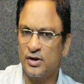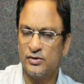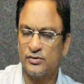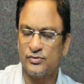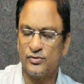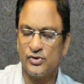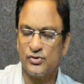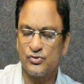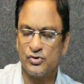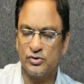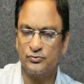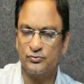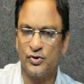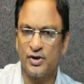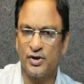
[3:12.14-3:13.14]

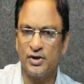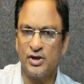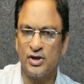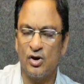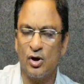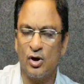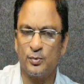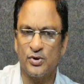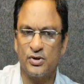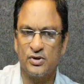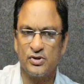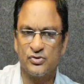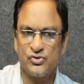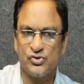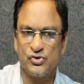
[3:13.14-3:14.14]
system, for any
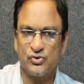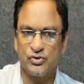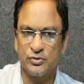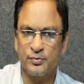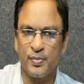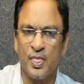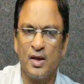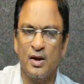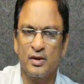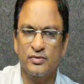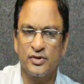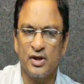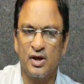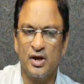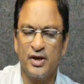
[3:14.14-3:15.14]
operating system,
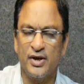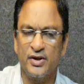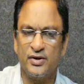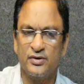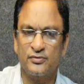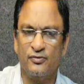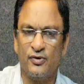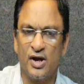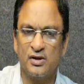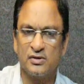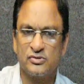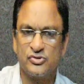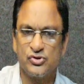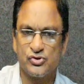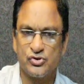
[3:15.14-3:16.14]
the layered file
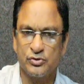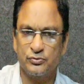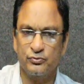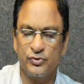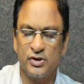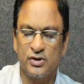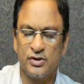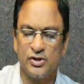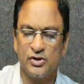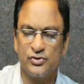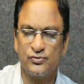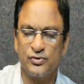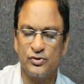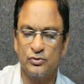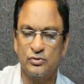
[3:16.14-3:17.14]
system will
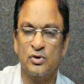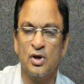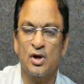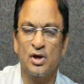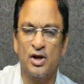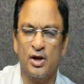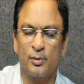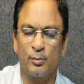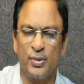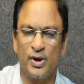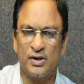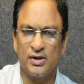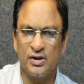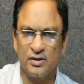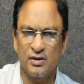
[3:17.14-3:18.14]
gives you a
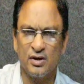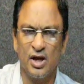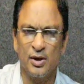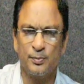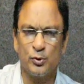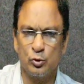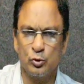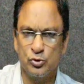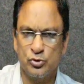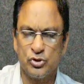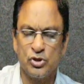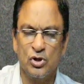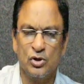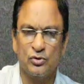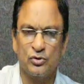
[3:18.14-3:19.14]
better approach
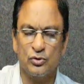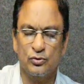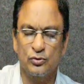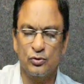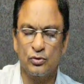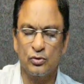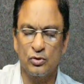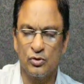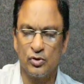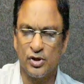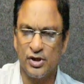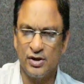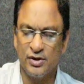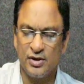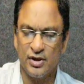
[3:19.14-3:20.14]
to
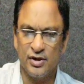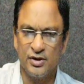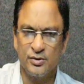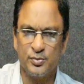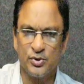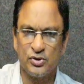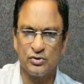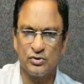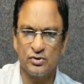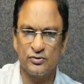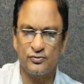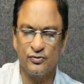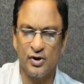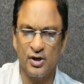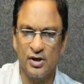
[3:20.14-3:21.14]
locate any particular
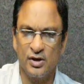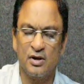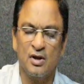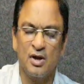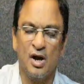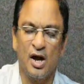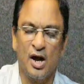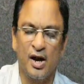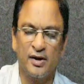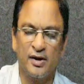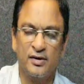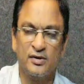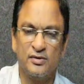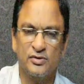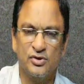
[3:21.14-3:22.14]
file
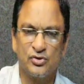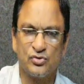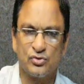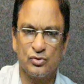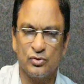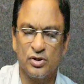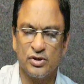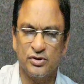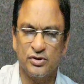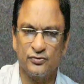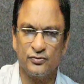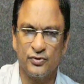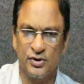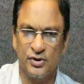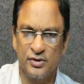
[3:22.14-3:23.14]
and the storage
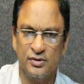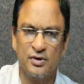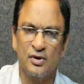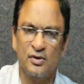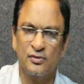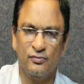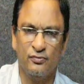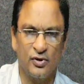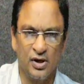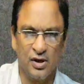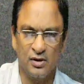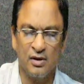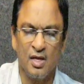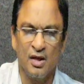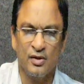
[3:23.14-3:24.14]
of any file.
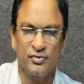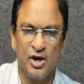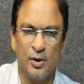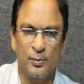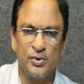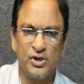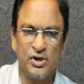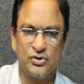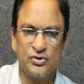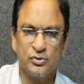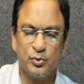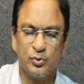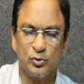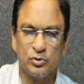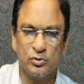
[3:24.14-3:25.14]
The application
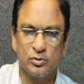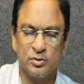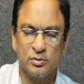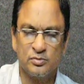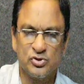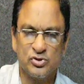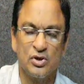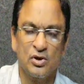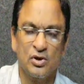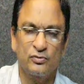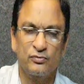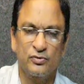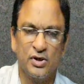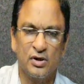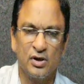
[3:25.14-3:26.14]
programs
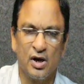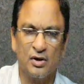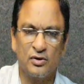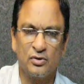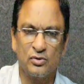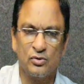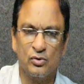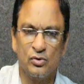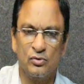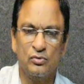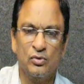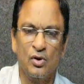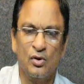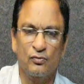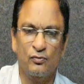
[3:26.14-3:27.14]
will undergo
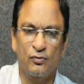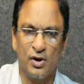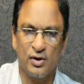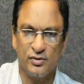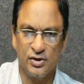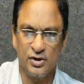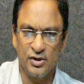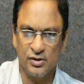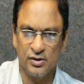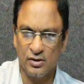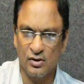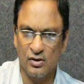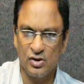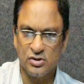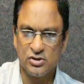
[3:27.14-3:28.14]
for the
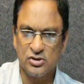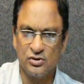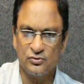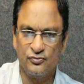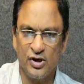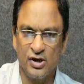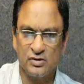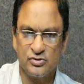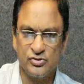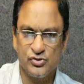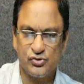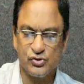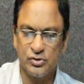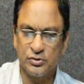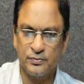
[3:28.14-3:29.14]
logical file
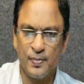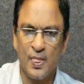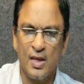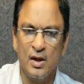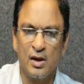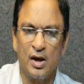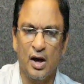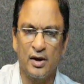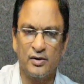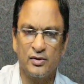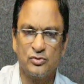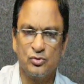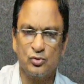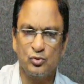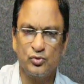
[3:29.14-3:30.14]
system, and
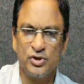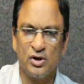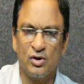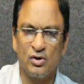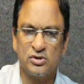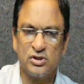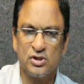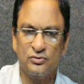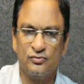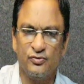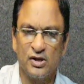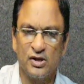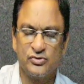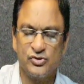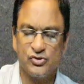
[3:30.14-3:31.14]
through the logical
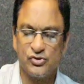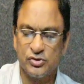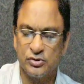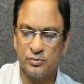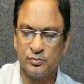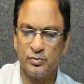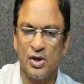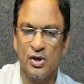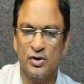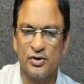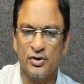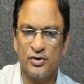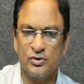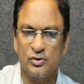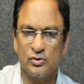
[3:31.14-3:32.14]
file system
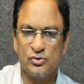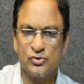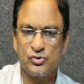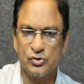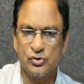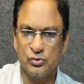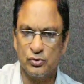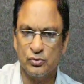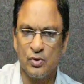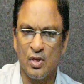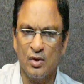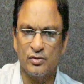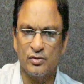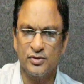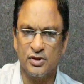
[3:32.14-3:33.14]
it goes to
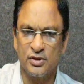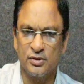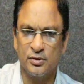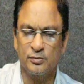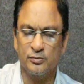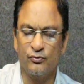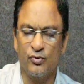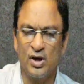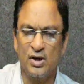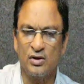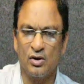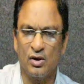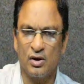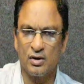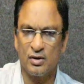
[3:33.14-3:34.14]
the file
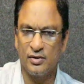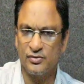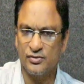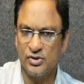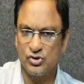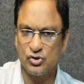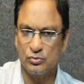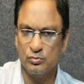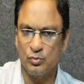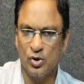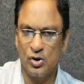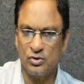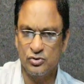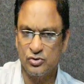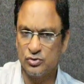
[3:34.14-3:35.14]
organization
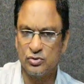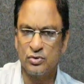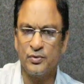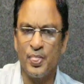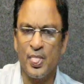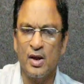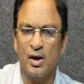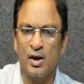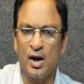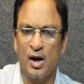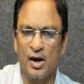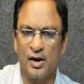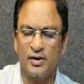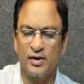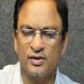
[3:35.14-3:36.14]
module,
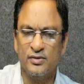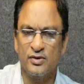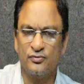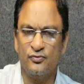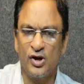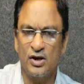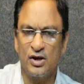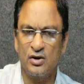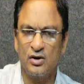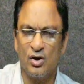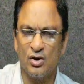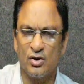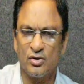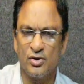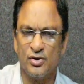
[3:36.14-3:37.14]
and in the file
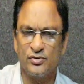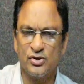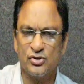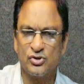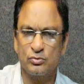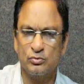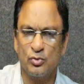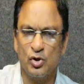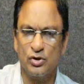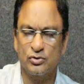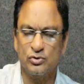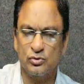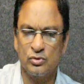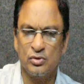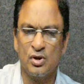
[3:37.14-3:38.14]
organization
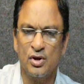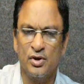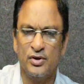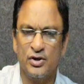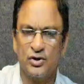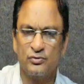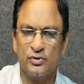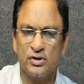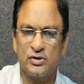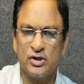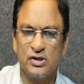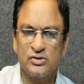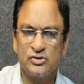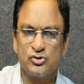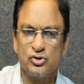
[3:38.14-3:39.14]
module it will
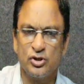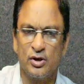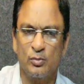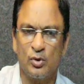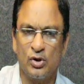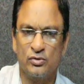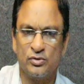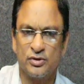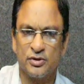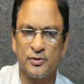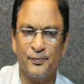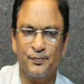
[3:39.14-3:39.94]
tells you about